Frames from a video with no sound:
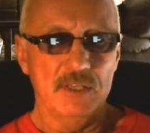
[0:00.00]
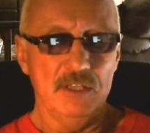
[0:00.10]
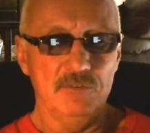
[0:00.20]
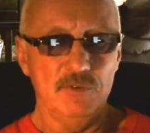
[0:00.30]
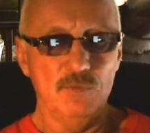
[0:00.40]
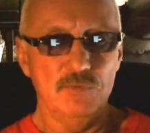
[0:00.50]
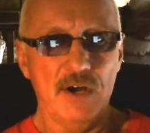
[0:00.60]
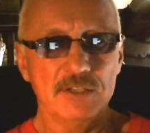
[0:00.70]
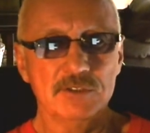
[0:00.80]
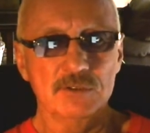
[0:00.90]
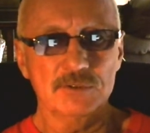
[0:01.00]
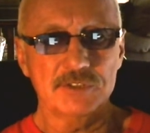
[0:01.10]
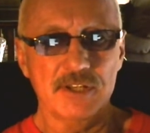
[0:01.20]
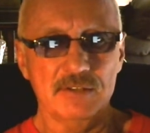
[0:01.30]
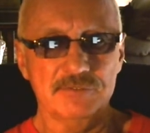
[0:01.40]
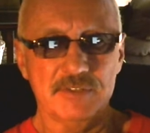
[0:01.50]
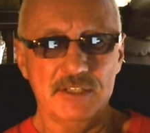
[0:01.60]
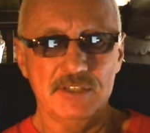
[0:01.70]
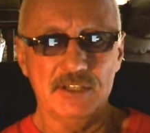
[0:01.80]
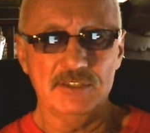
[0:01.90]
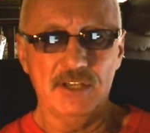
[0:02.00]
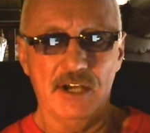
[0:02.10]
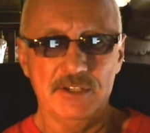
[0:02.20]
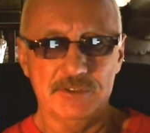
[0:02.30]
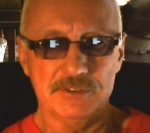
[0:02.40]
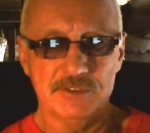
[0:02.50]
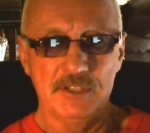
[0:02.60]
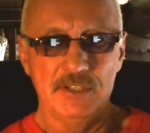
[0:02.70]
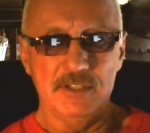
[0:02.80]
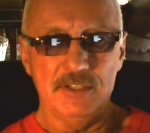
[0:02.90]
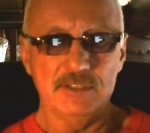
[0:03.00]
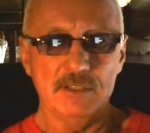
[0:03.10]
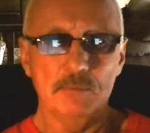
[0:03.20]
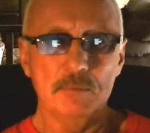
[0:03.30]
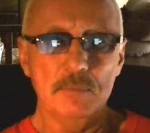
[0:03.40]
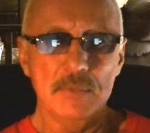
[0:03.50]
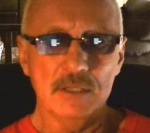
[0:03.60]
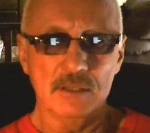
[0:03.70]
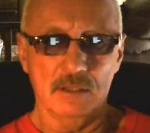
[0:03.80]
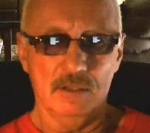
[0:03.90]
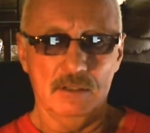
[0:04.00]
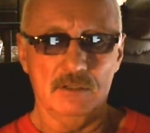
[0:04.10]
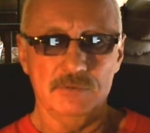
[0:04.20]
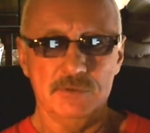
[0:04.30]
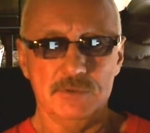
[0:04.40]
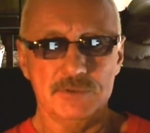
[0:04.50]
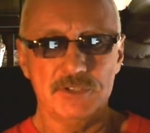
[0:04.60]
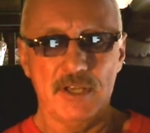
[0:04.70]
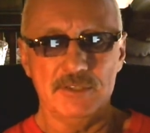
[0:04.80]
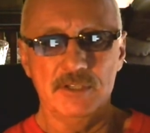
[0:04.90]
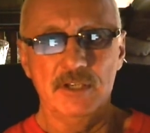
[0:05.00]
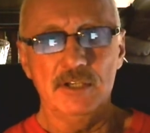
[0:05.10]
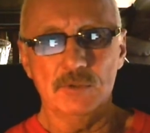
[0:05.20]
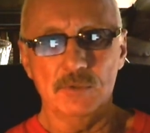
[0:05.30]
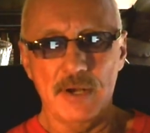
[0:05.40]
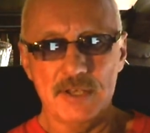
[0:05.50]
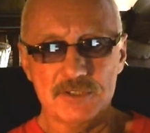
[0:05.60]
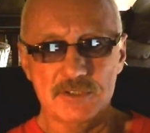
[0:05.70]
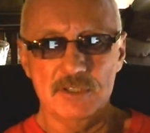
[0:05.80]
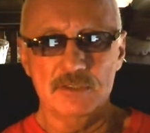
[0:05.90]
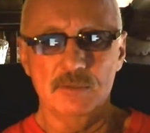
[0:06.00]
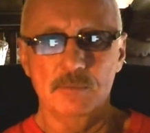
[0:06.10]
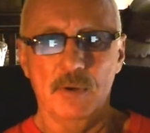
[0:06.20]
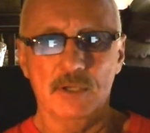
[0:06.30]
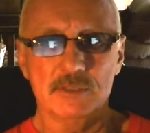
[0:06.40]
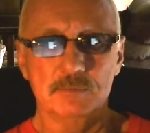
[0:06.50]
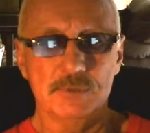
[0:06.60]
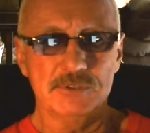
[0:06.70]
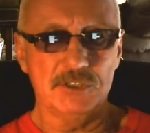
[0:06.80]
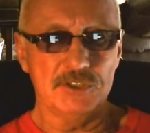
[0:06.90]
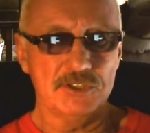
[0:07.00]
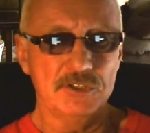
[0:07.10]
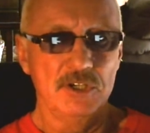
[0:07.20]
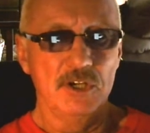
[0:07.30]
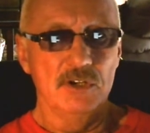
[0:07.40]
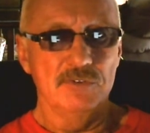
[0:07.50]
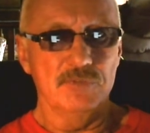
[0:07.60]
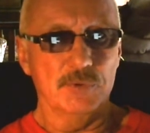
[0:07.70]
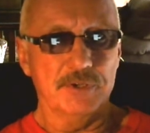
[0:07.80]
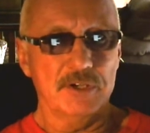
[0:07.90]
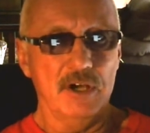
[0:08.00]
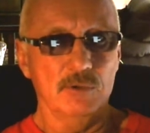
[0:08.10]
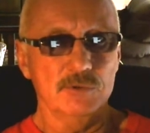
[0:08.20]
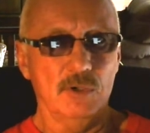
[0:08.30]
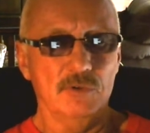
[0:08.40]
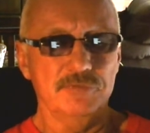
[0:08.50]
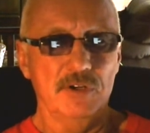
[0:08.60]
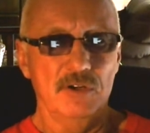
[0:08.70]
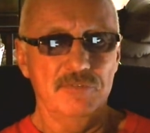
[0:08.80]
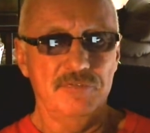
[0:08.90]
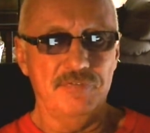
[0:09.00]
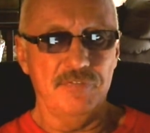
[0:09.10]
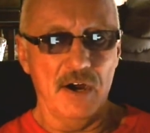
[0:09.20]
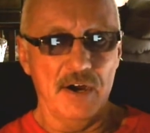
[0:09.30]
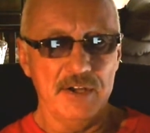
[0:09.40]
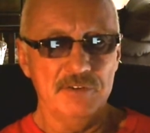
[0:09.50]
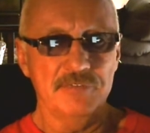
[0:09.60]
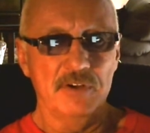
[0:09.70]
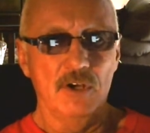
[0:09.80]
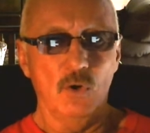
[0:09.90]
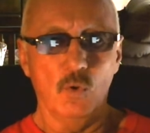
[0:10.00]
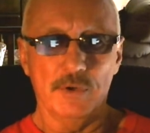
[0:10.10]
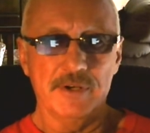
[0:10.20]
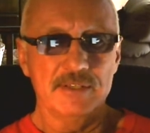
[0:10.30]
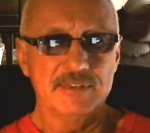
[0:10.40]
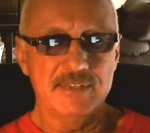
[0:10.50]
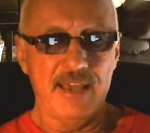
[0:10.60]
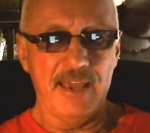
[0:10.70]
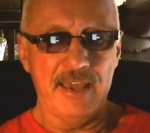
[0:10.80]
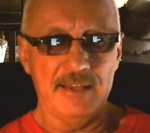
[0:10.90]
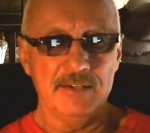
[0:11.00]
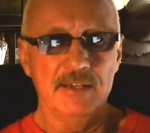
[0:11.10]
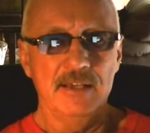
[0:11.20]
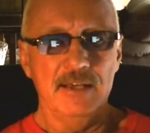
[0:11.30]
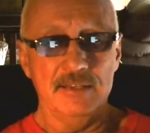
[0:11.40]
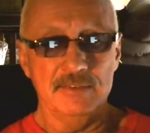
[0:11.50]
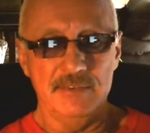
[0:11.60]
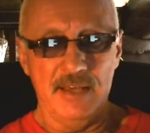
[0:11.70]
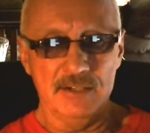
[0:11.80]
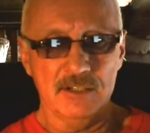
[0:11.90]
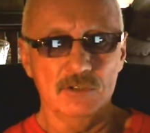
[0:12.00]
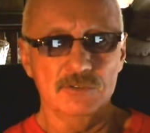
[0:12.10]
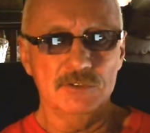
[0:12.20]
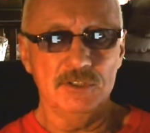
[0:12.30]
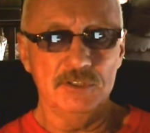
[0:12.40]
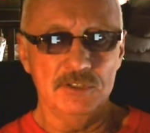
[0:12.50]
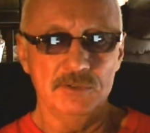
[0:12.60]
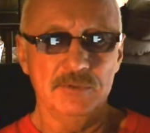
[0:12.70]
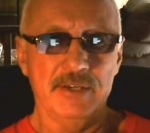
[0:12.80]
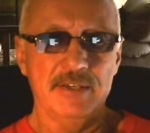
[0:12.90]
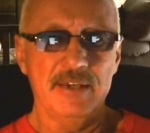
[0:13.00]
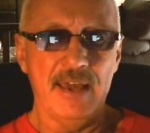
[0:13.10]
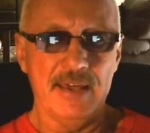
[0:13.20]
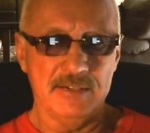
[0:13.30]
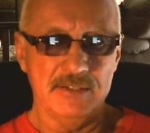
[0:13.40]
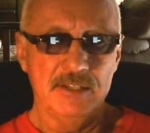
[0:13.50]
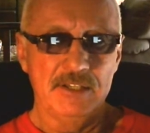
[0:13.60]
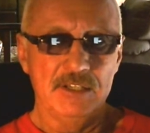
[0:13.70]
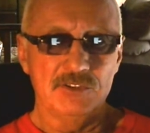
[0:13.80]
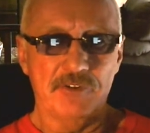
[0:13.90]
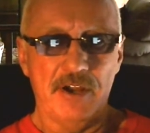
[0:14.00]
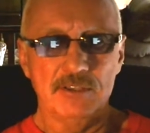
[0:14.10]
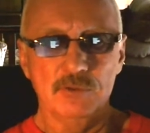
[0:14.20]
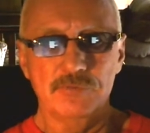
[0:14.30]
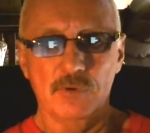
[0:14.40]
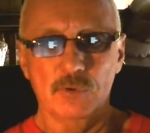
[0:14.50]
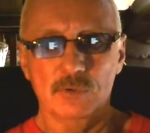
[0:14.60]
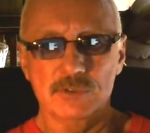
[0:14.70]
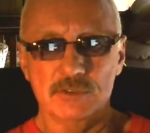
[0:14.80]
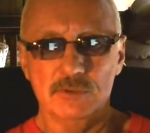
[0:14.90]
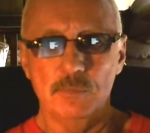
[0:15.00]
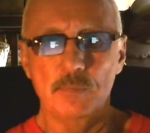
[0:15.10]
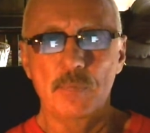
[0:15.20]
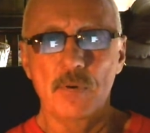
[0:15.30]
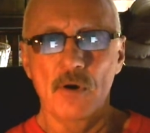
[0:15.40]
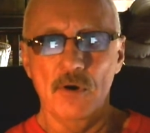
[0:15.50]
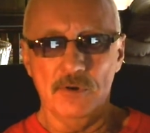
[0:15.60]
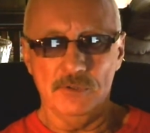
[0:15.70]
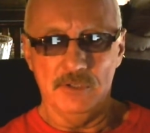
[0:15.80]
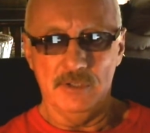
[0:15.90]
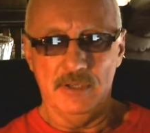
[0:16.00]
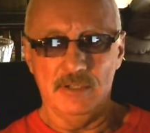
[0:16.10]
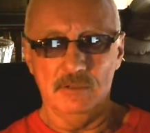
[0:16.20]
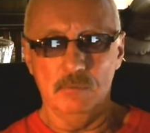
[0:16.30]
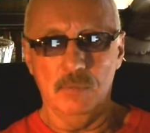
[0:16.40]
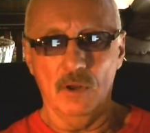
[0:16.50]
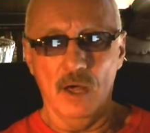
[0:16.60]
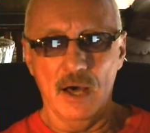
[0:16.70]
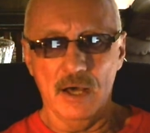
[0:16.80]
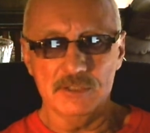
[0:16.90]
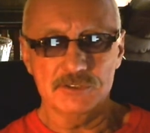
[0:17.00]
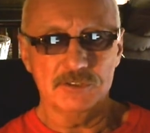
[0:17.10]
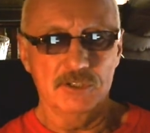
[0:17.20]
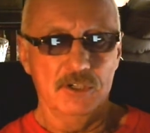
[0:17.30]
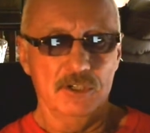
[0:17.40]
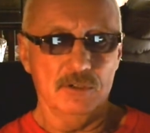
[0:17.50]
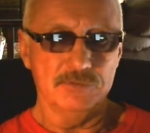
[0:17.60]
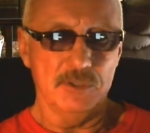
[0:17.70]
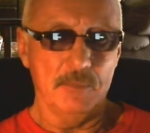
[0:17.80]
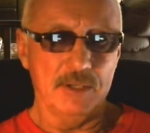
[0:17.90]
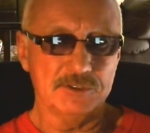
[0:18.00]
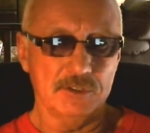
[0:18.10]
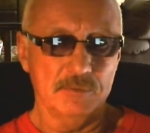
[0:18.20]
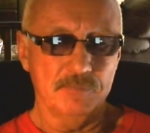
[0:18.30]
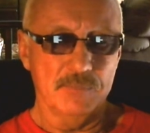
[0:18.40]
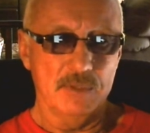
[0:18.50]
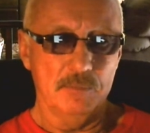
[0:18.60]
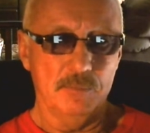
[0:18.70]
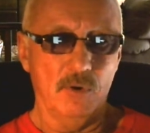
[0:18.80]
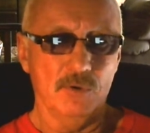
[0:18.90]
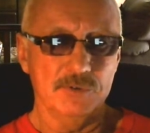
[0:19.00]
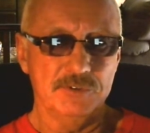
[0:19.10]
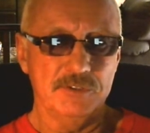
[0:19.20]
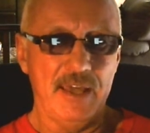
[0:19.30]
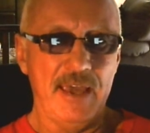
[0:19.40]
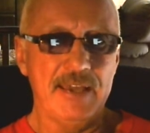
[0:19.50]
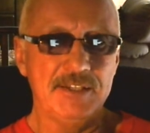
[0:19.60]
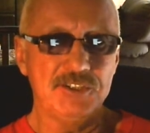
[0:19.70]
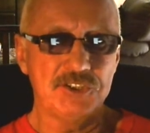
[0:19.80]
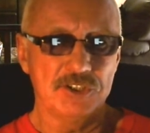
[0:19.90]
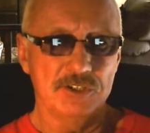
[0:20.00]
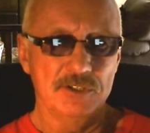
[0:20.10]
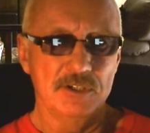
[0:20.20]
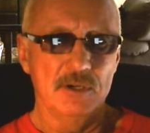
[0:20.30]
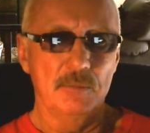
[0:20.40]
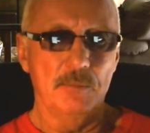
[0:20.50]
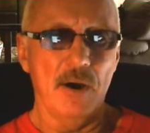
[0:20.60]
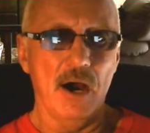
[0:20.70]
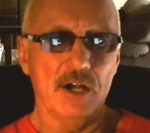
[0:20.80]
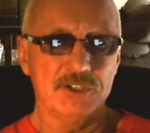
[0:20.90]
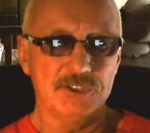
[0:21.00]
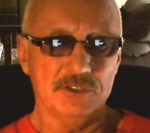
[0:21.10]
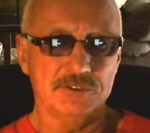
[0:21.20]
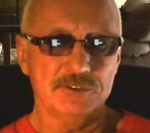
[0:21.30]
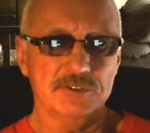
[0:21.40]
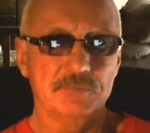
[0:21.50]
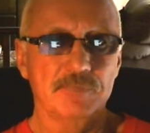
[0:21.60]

If you find yourself getting tired in the middle of your set, rest in the bottom position for a count of 5 or 10 and then continue again. Try to focus on the burn and blast of the muscle. Point 8. Partials.